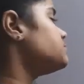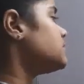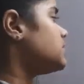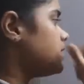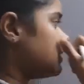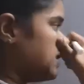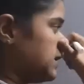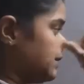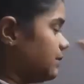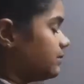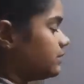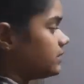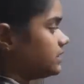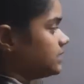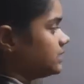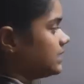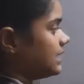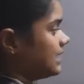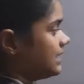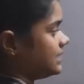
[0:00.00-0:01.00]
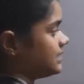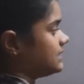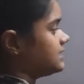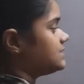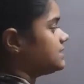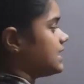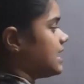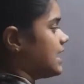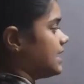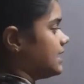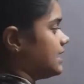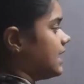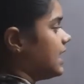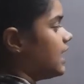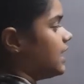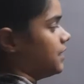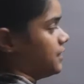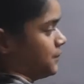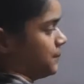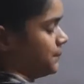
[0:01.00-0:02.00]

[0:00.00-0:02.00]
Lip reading: Now the ending is IR.